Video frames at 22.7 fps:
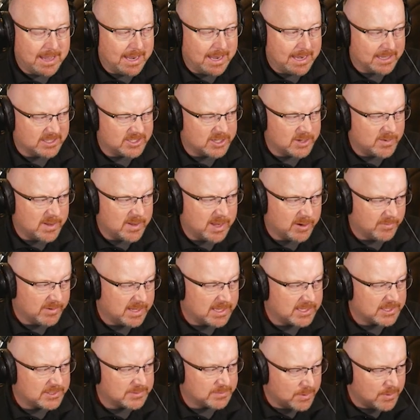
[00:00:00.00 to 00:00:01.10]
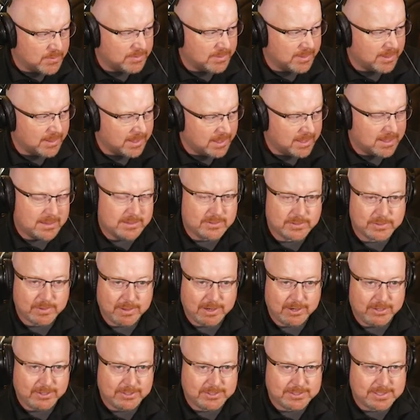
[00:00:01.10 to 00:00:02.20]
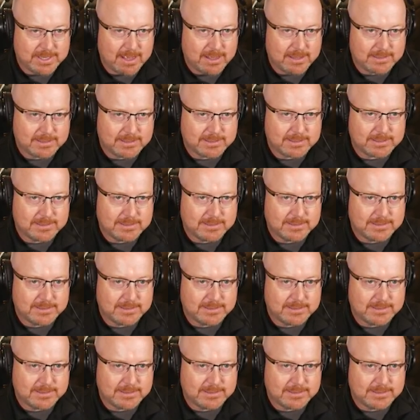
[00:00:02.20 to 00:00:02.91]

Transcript: it's doing it really smoothly, so it looks nice.